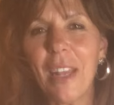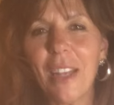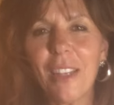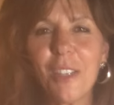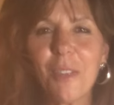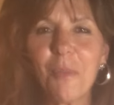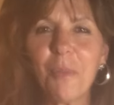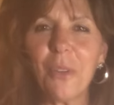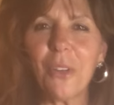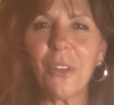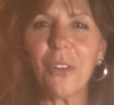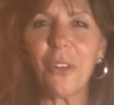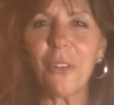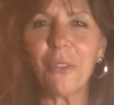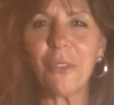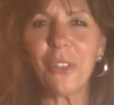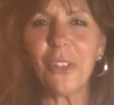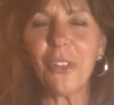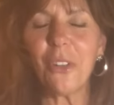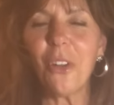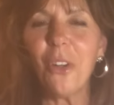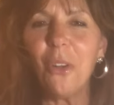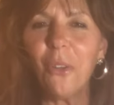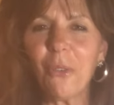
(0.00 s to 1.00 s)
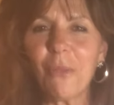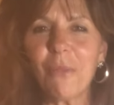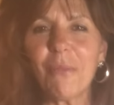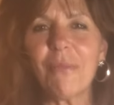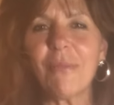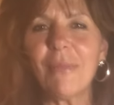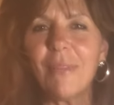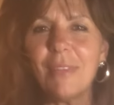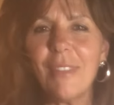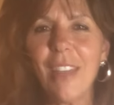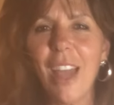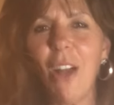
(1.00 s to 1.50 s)
expert over your own
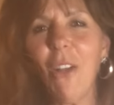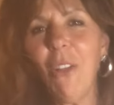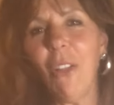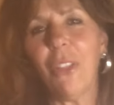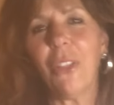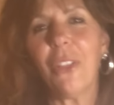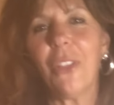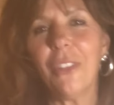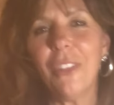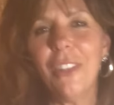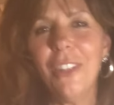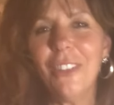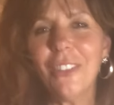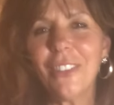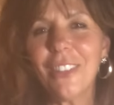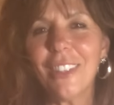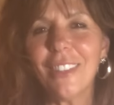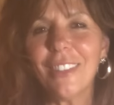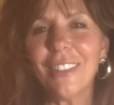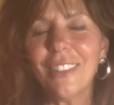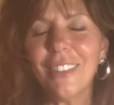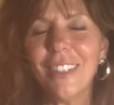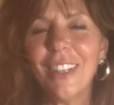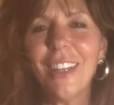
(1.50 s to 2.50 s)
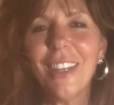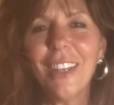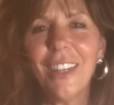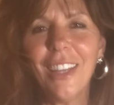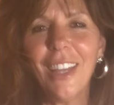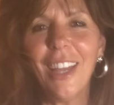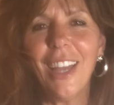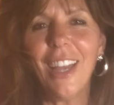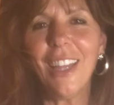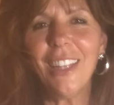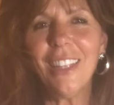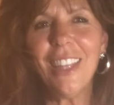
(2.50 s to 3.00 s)
health. You can,
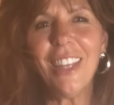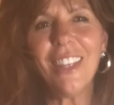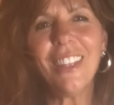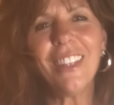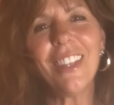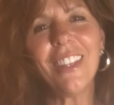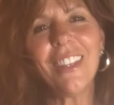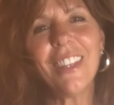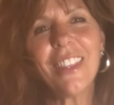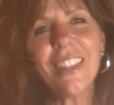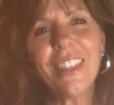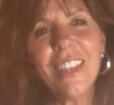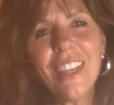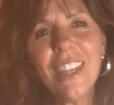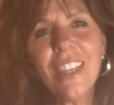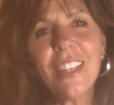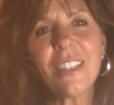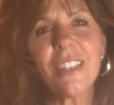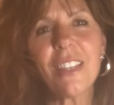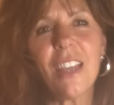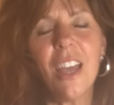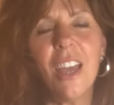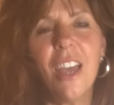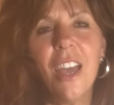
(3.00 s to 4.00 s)
and then the thing is,